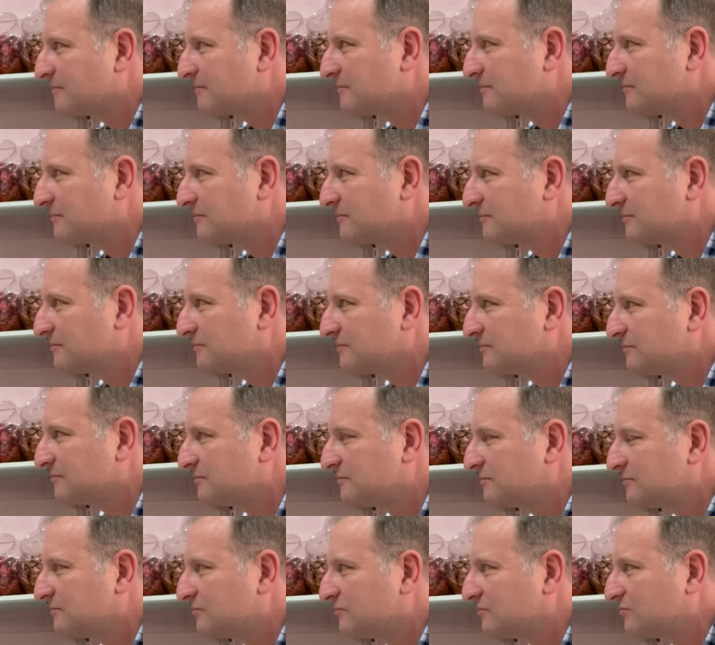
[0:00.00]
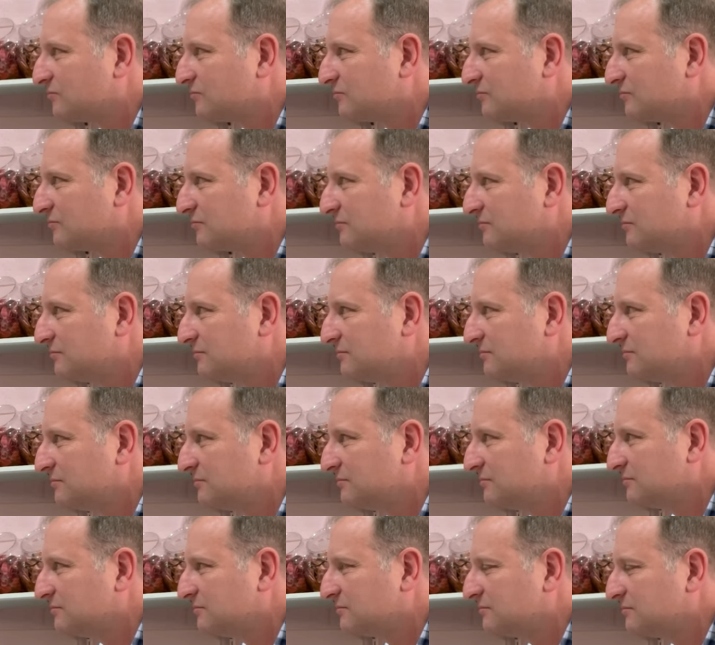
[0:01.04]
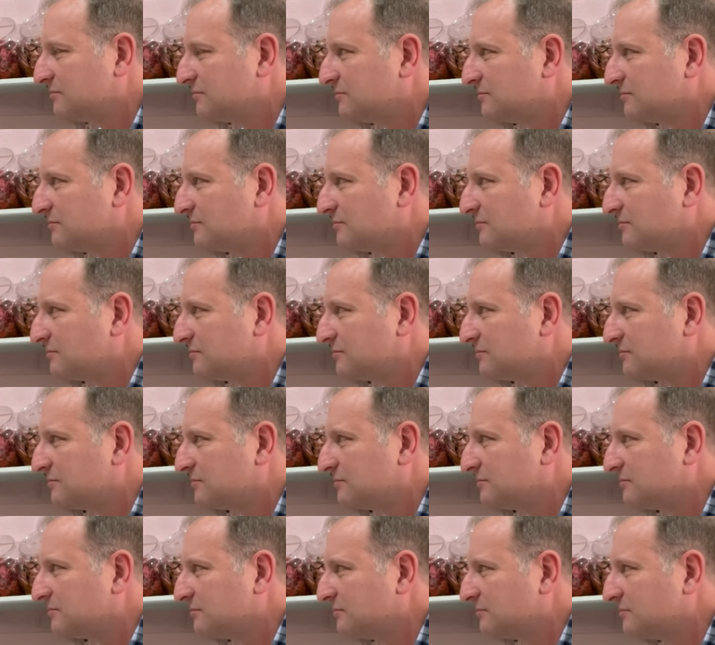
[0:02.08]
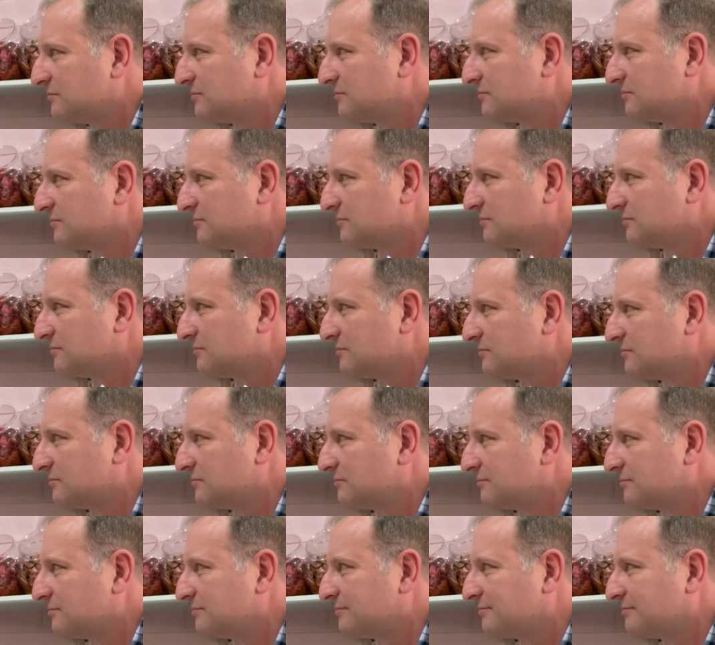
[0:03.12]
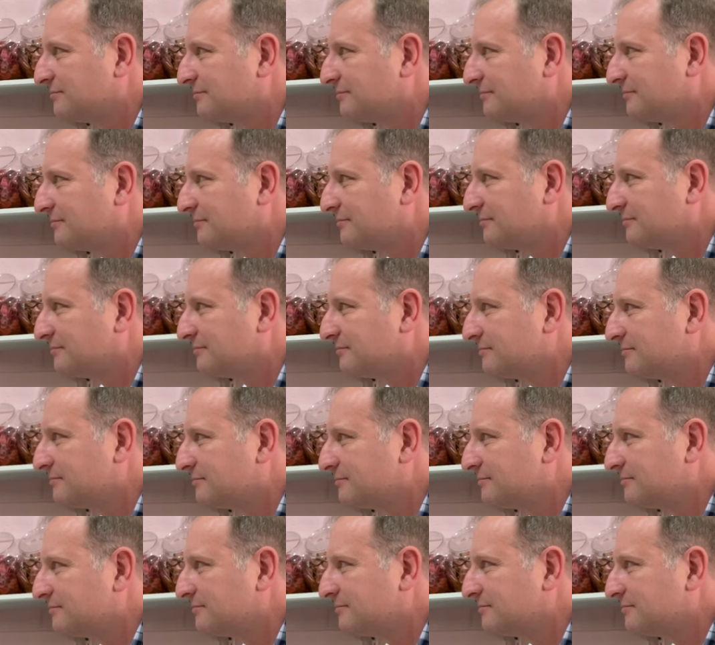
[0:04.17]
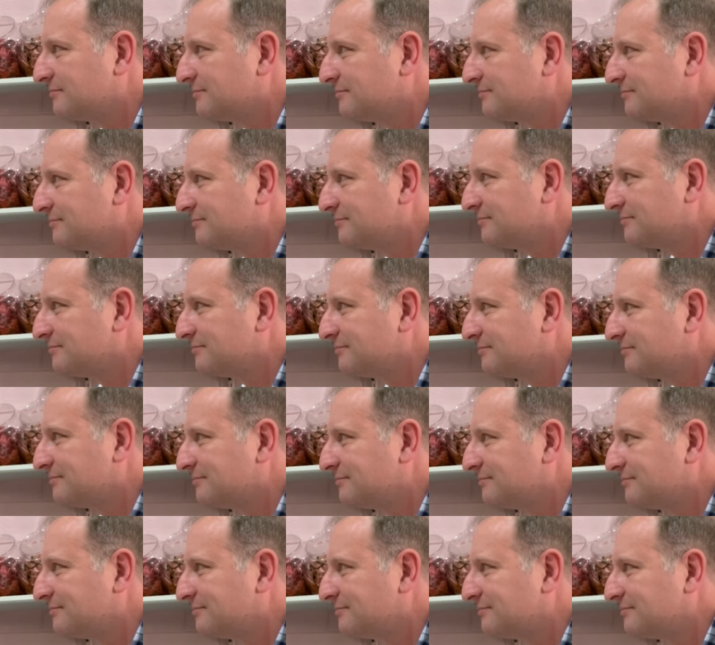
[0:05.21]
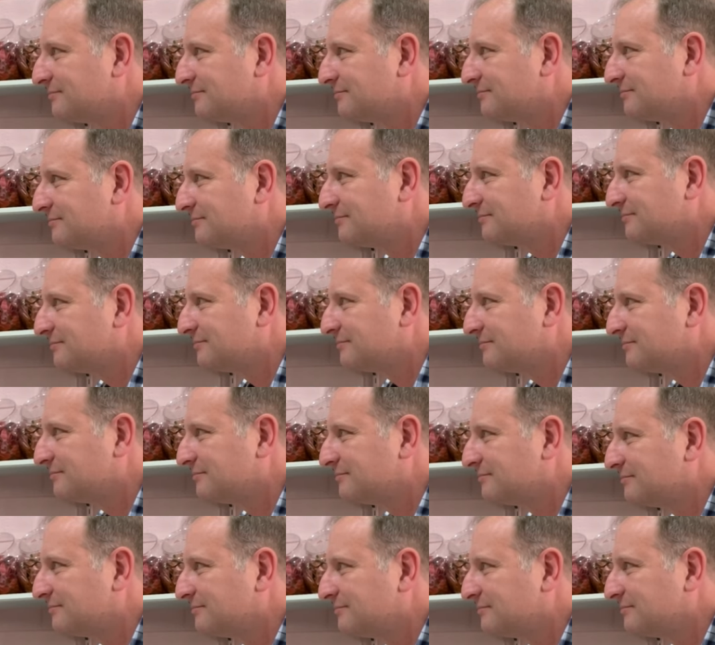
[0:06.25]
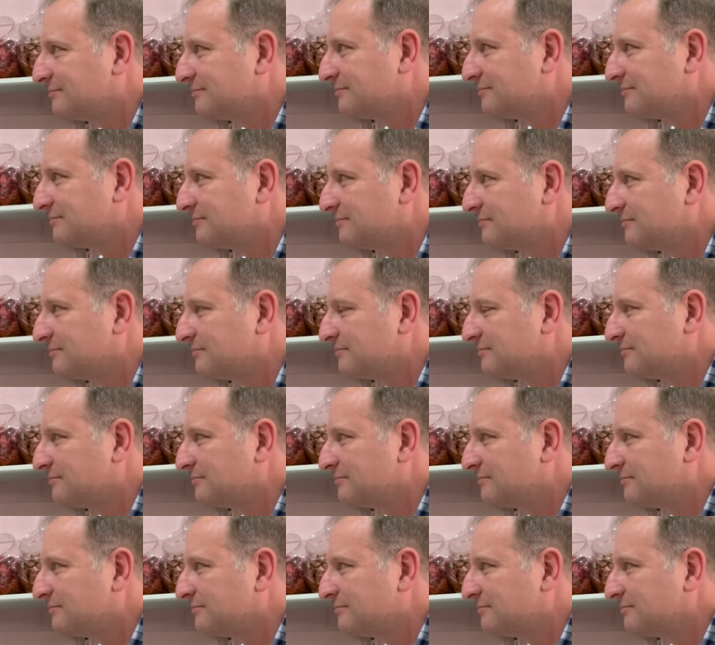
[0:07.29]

[no speech]